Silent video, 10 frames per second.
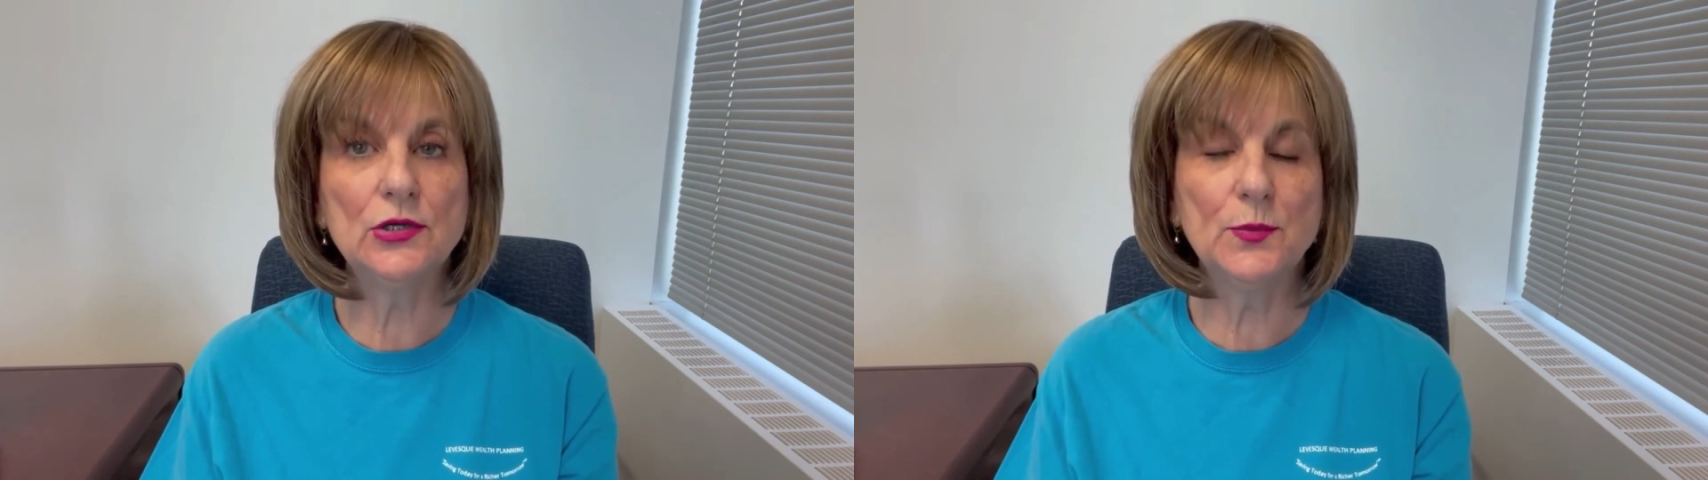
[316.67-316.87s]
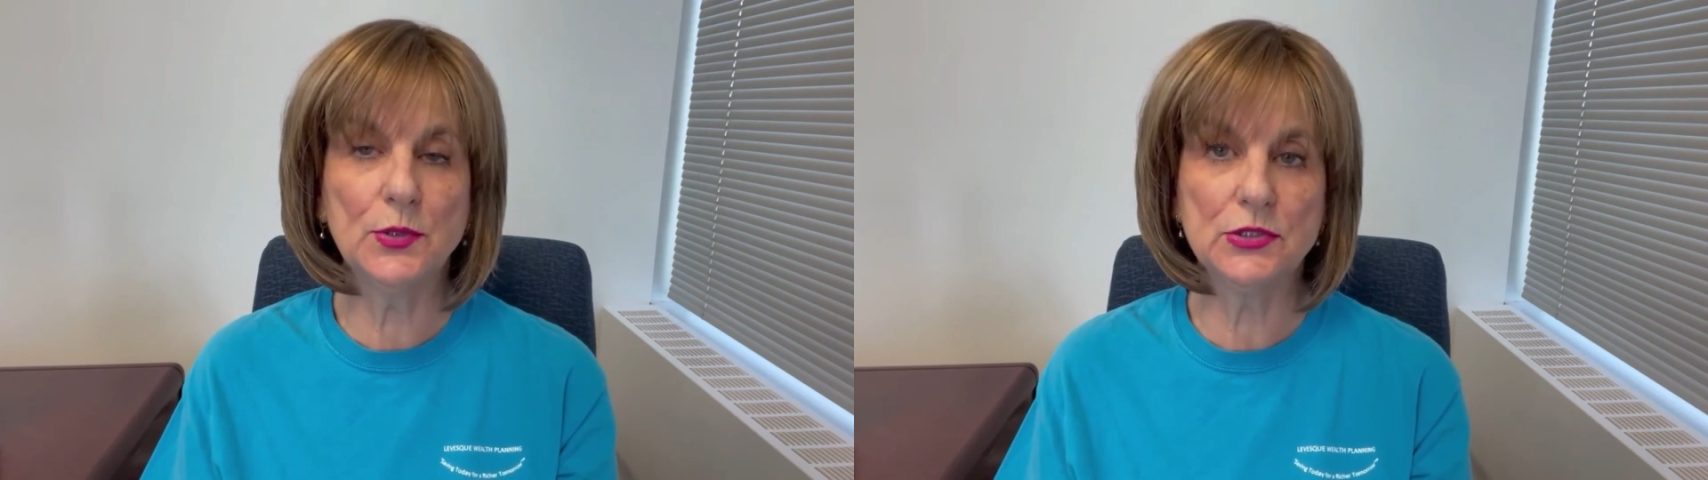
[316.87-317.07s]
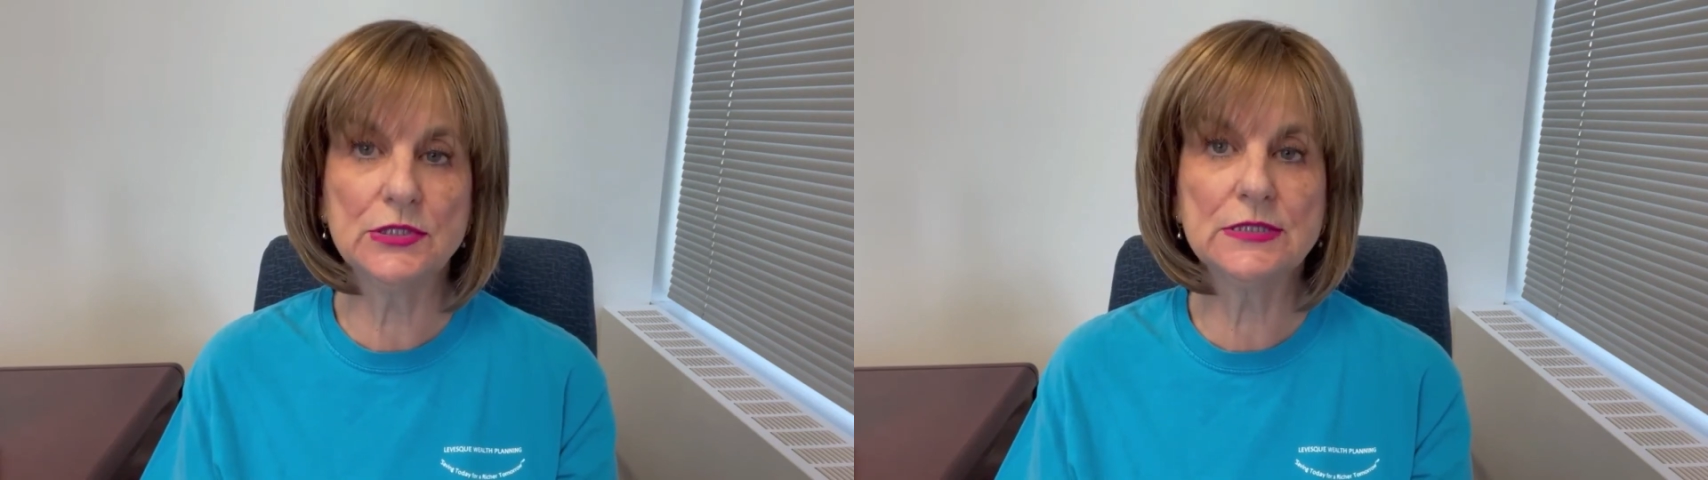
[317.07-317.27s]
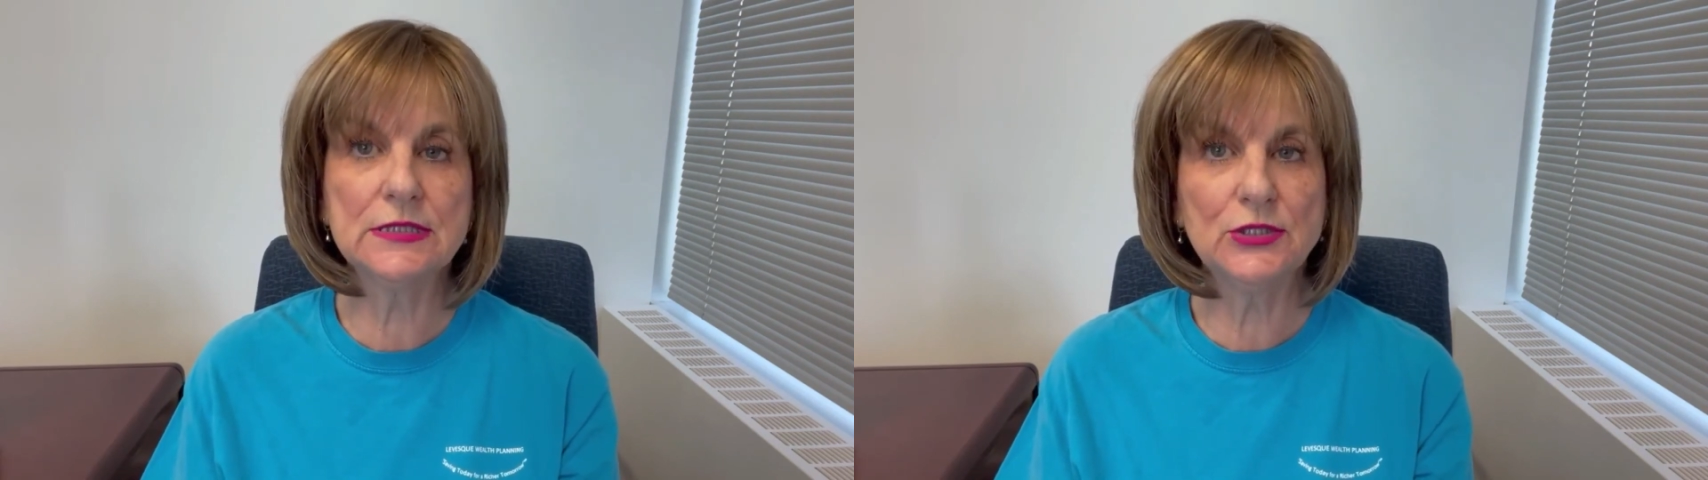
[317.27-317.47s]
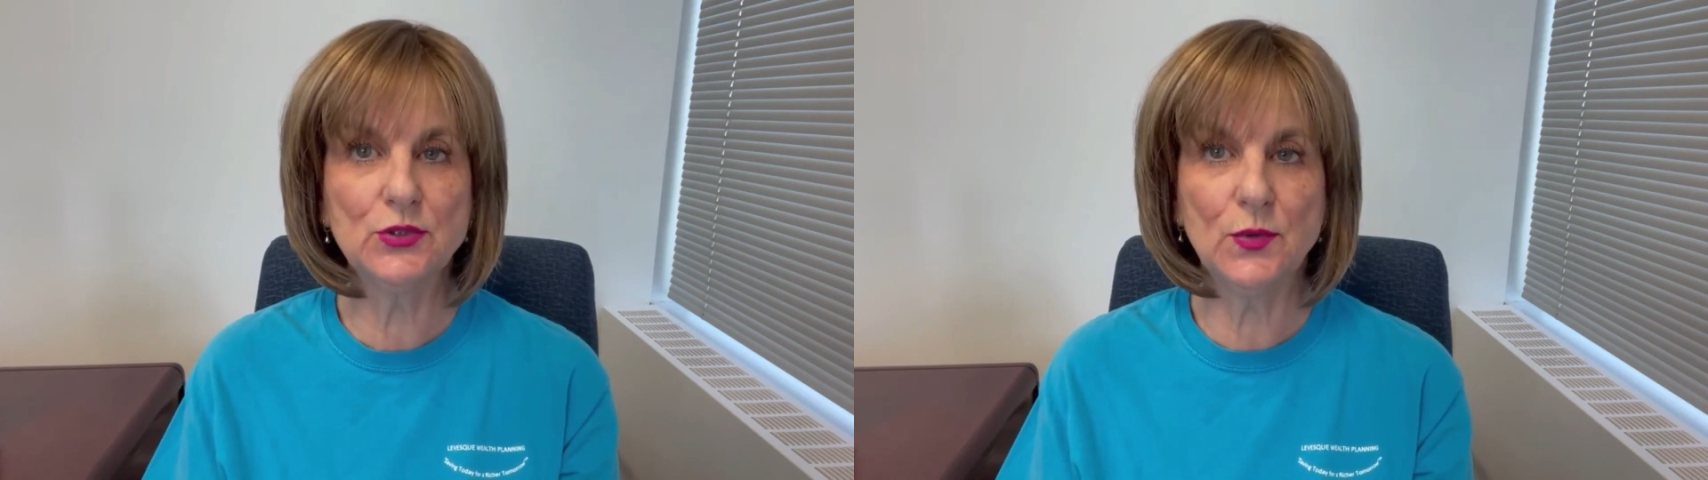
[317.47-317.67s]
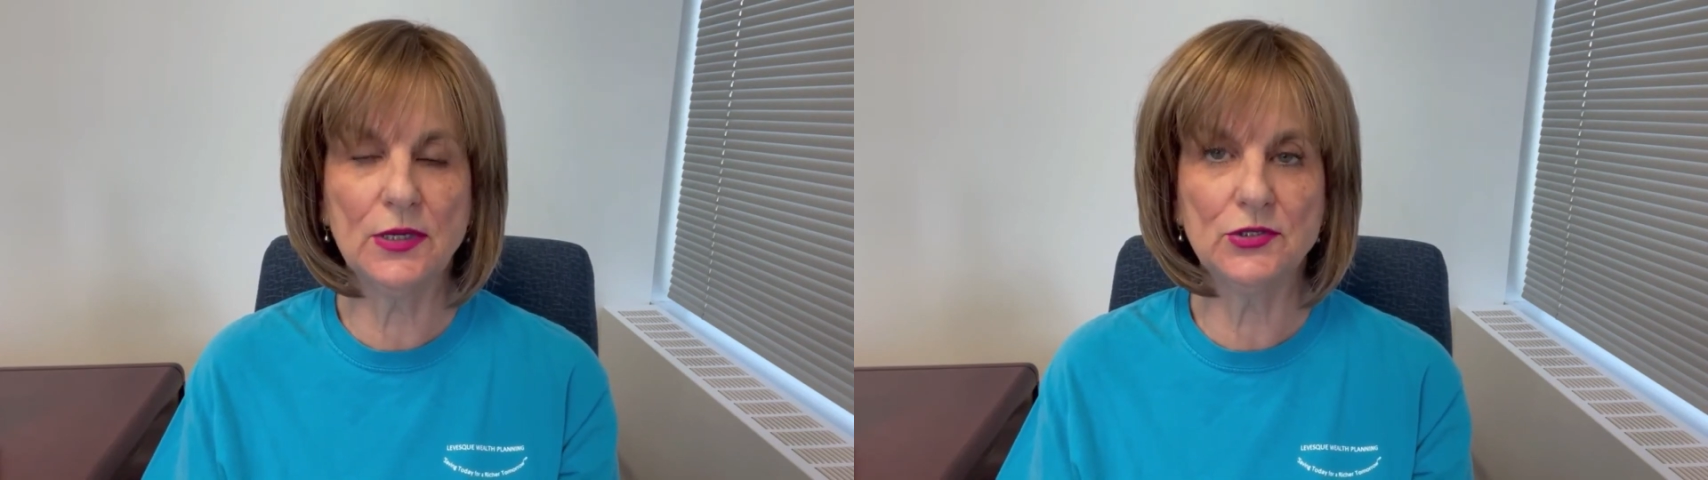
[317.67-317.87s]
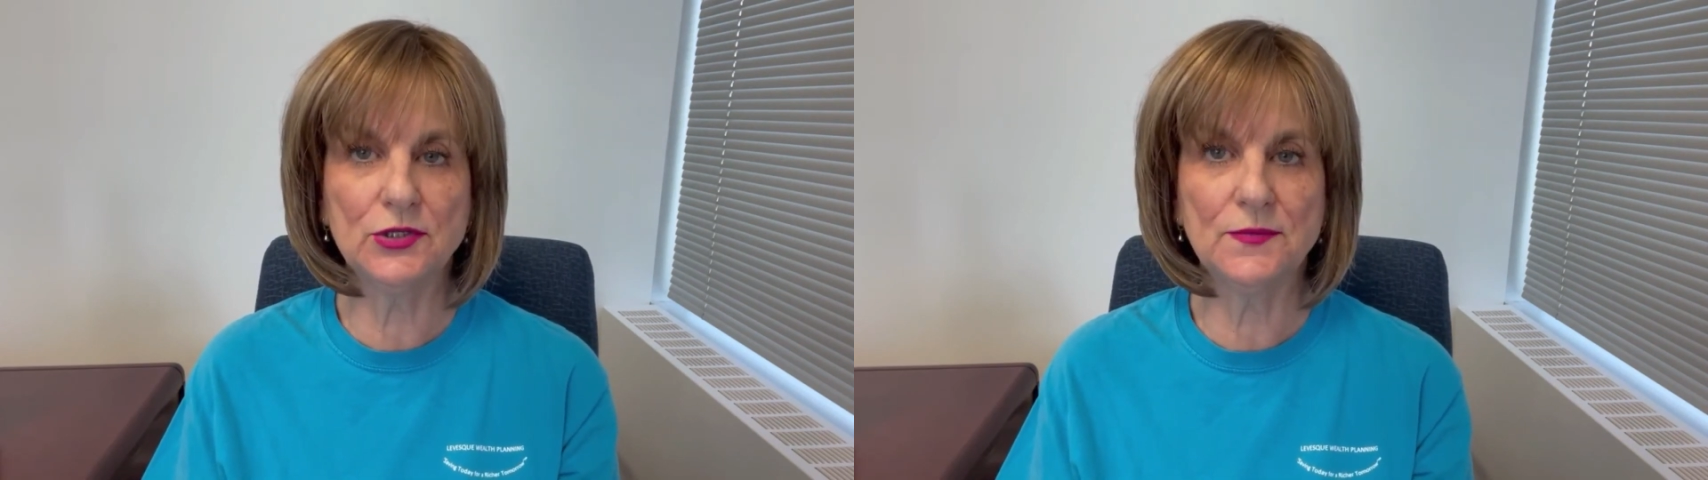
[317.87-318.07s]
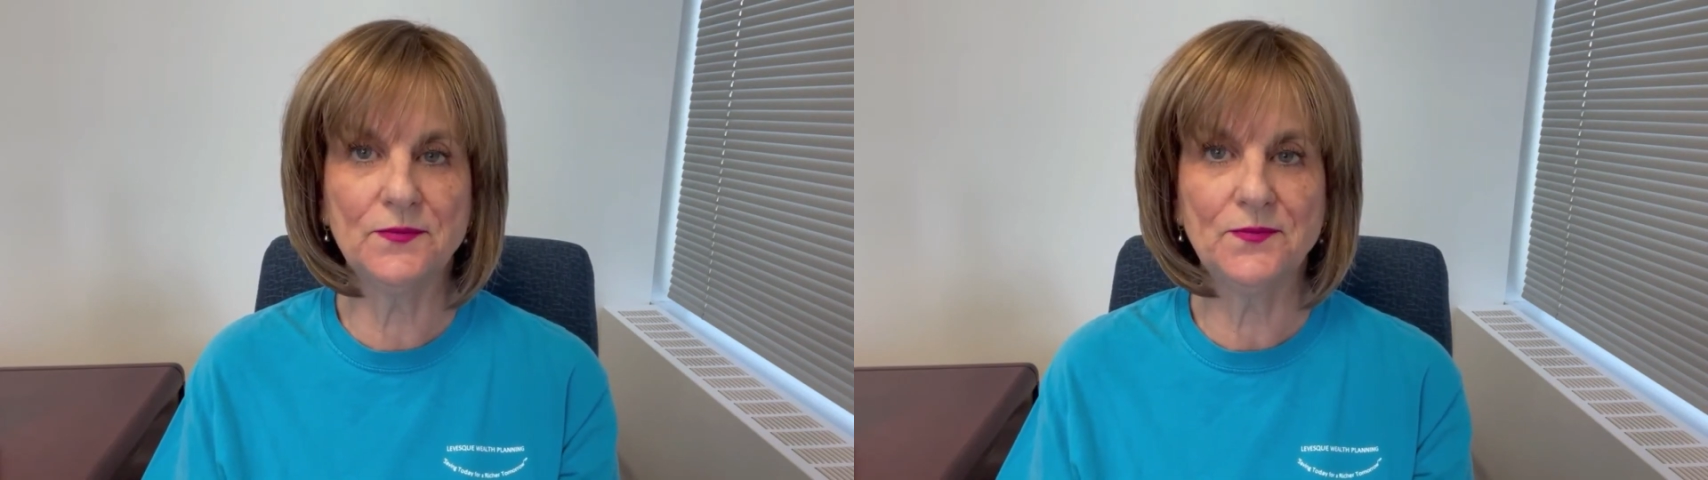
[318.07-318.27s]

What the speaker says: personal situation.